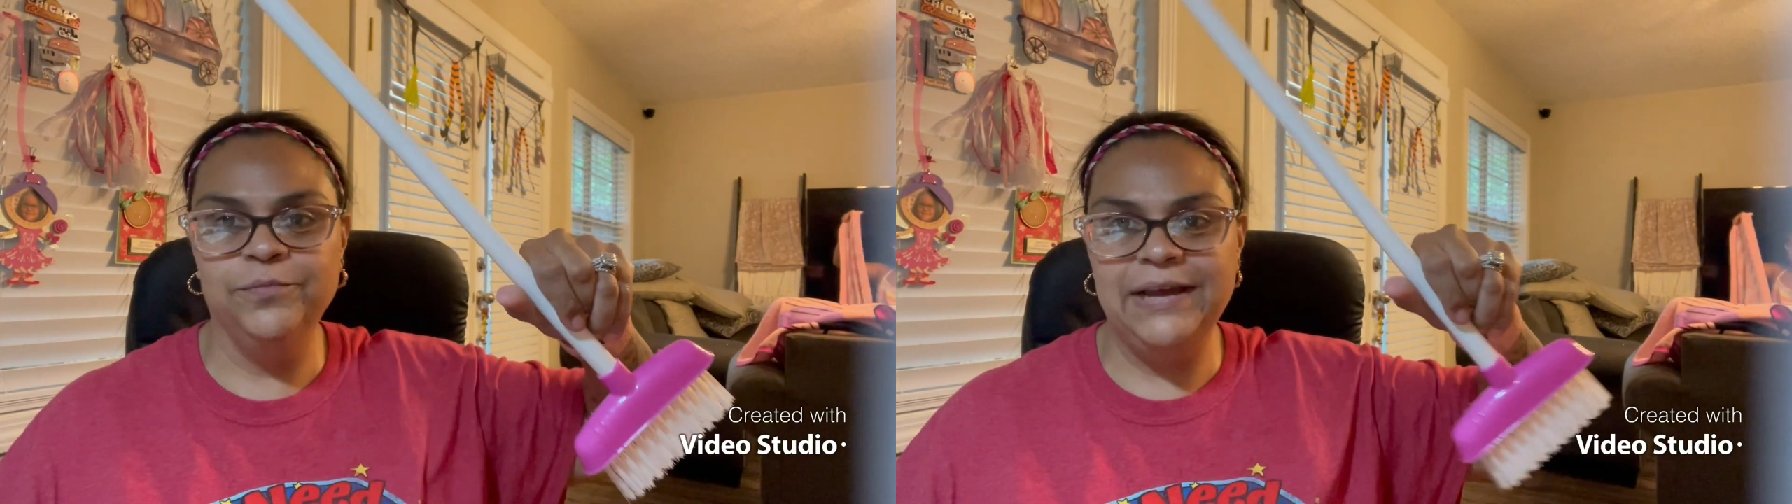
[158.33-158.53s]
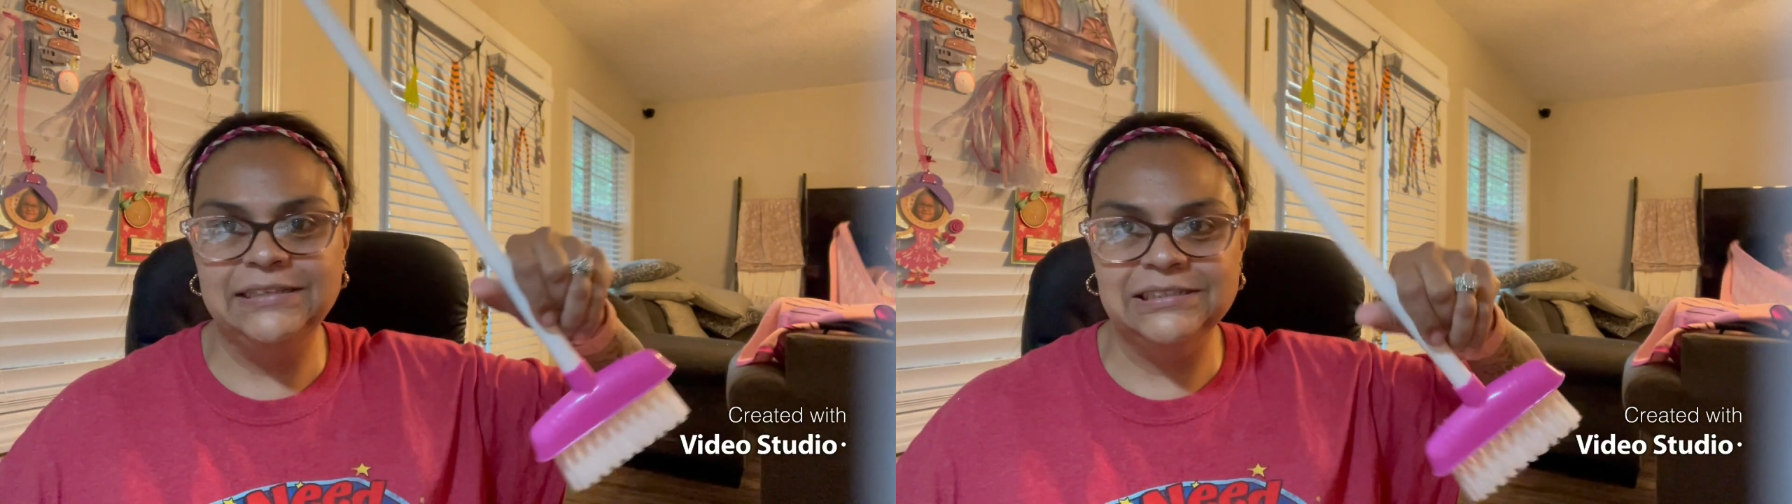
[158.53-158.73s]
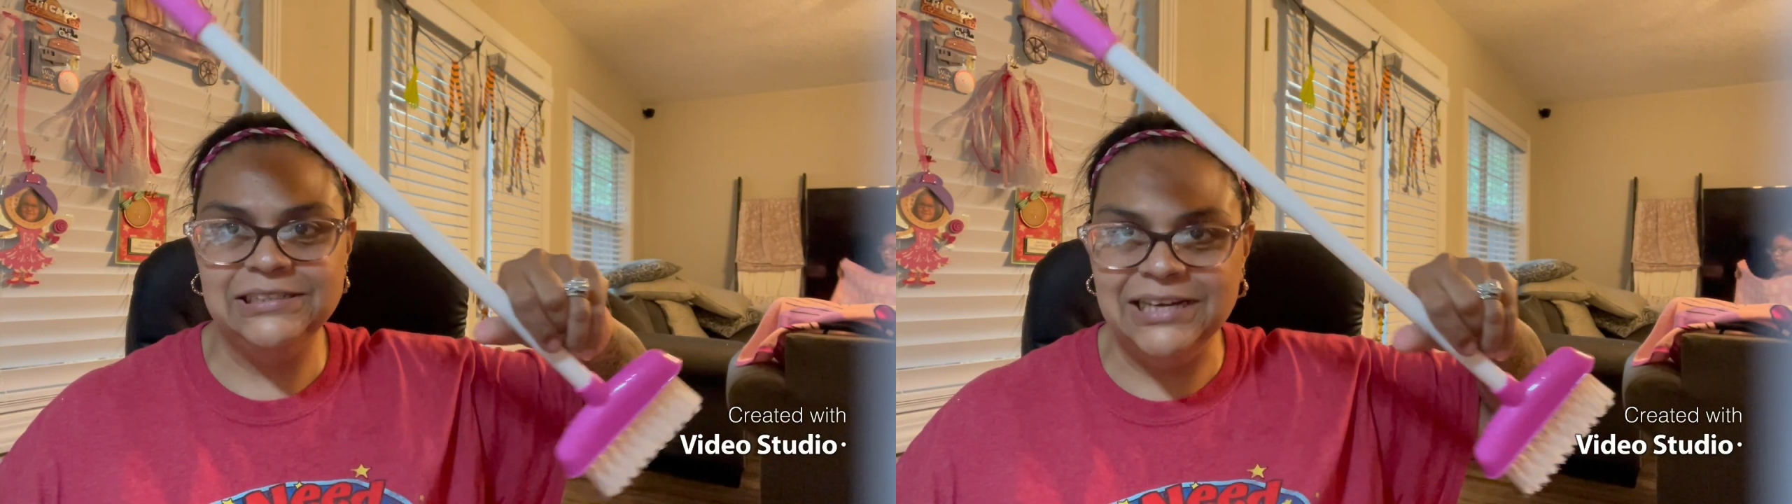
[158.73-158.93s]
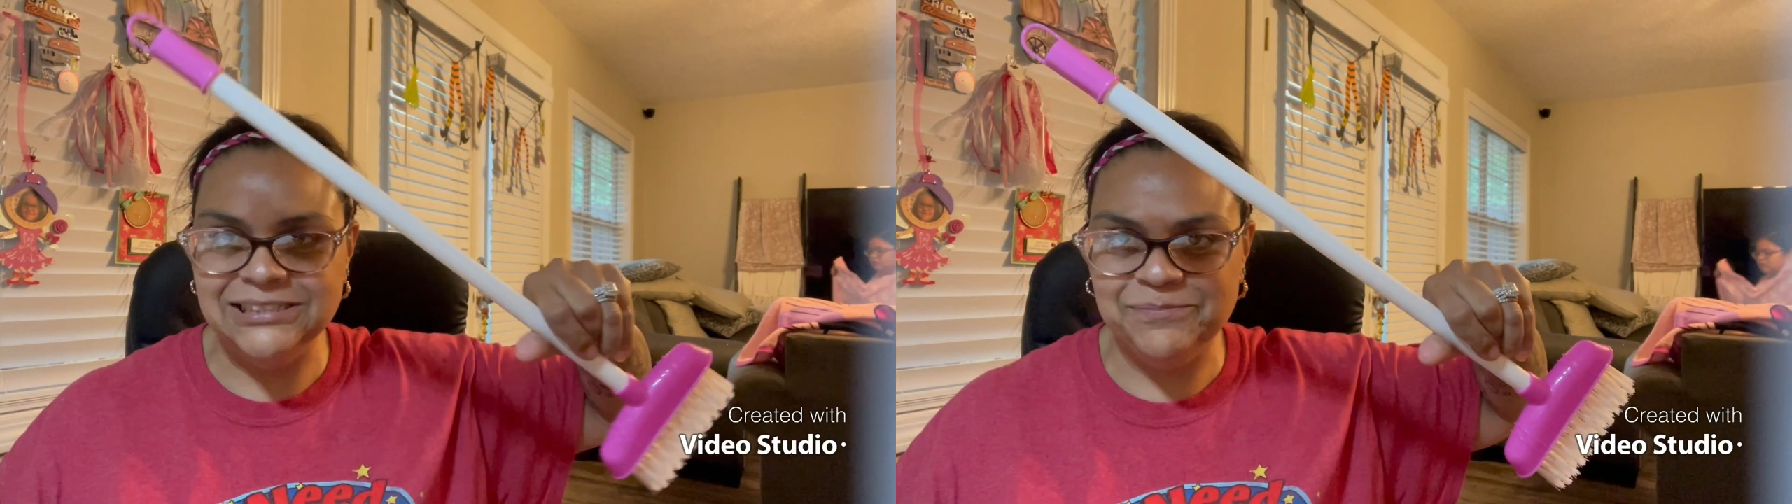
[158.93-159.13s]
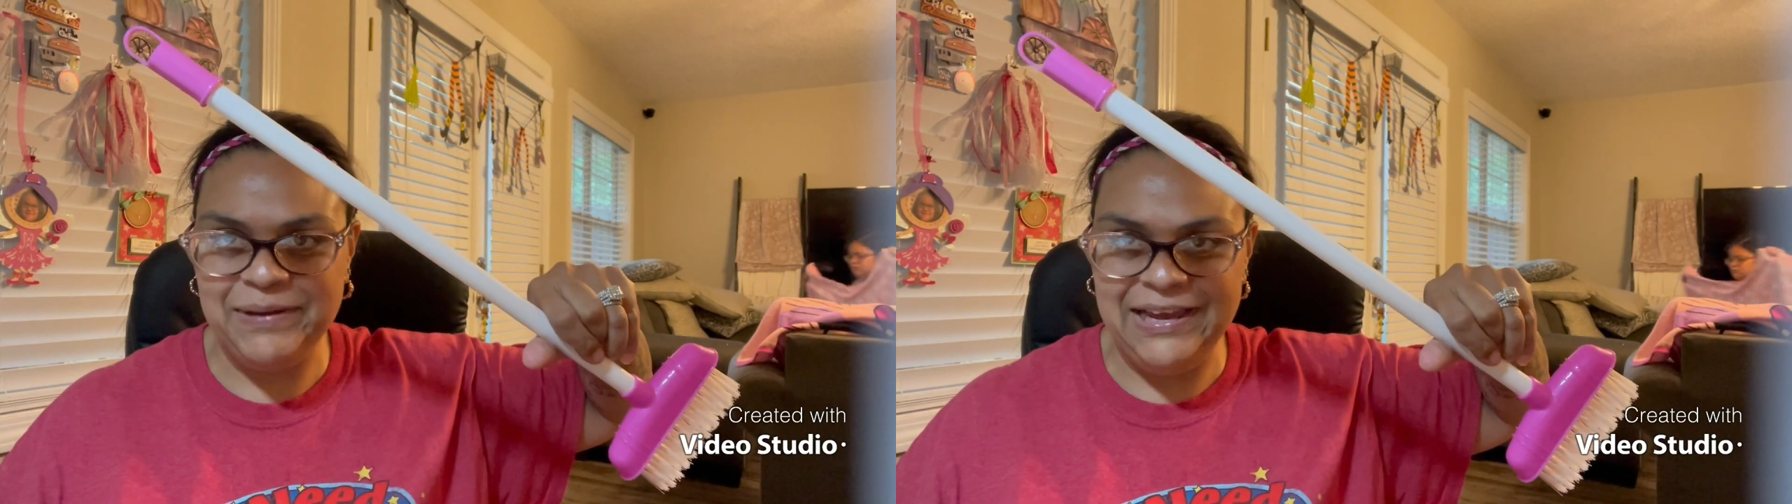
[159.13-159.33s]
has a
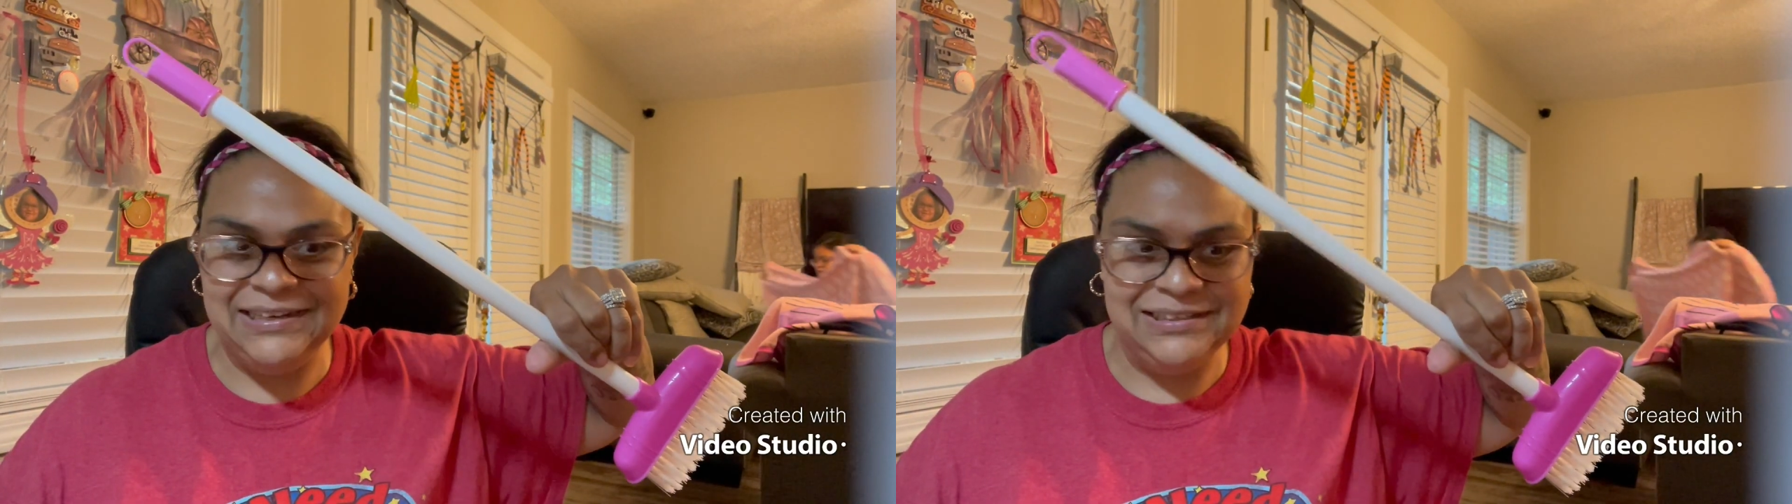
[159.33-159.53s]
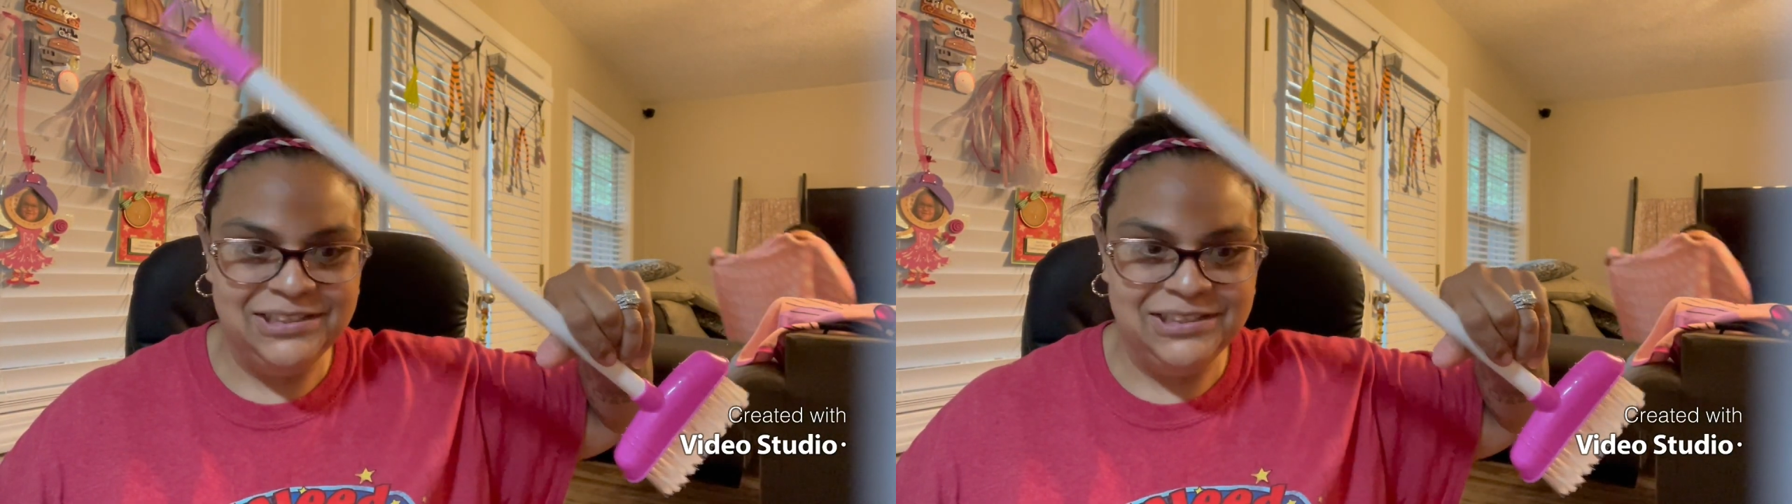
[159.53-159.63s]
dustpan.